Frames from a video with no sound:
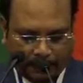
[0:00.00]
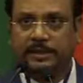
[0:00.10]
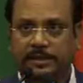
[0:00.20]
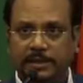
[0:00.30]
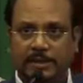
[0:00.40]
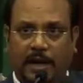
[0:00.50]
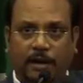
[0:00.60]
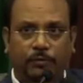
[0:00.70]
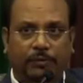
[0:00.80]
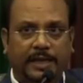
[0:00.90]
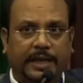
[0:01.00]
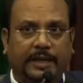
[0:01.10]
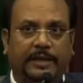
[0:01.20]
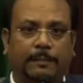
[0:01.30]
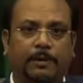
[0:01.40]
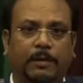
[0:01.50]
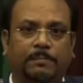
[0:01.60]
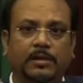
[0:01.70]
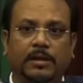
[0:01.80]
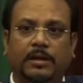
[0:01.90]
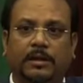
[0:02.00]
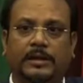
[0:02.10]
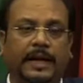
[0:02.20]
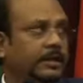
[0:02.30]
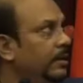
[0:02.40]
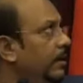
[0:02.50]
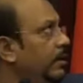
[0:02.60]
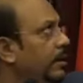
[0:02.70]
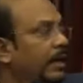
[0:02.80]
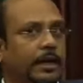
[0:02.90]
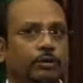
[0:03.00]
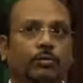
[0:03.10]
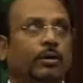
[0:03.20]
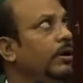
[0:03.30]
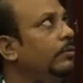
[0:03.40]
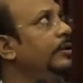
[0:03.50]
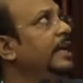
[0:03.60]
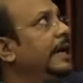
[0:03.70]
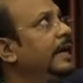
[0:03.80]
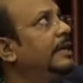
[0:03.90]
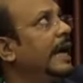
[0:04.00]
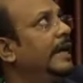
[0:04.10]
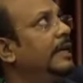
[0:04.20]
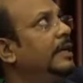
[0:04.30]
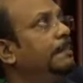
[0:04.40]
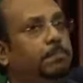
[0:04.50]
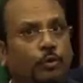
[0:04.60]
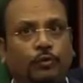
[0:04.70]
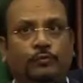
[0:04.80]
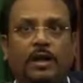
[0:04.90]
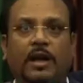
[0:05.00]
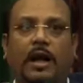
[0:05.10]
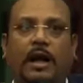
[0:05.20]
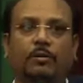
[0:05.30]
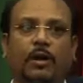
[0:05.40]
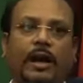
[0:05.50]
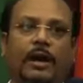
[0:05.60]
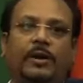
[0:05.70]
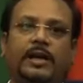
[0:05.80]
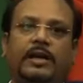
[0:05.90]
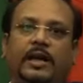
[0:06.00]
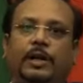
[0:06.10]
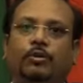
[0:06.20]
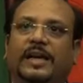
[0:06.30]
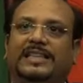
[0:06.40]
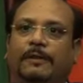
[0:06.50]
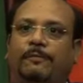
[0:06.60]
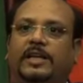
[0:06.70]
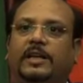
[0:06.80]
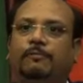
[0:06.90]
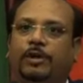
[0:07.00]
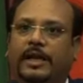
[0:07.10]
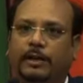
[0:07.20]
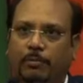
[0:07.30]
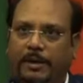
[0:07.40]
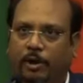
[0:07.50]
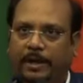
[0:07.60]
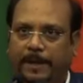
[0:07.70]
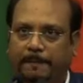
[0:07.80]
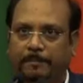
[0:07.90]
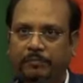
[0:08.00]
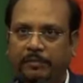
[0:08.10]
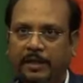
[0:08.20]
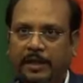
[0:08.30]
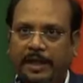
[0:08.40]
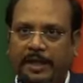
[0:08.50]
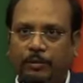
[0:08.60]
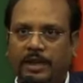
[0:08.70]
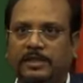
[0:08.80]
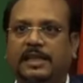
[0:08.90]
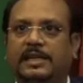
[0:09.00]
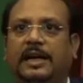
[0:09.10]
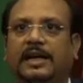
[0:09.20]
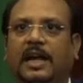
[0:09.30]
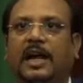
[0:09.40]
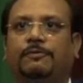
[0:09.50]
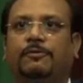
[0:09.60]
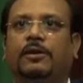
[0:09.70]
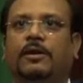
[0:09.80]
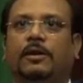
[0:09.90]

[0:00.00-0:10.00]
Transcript: This is how we can develop that Karayu. We can directly prove how our Karayu is effective for the human body. Here you can see the graph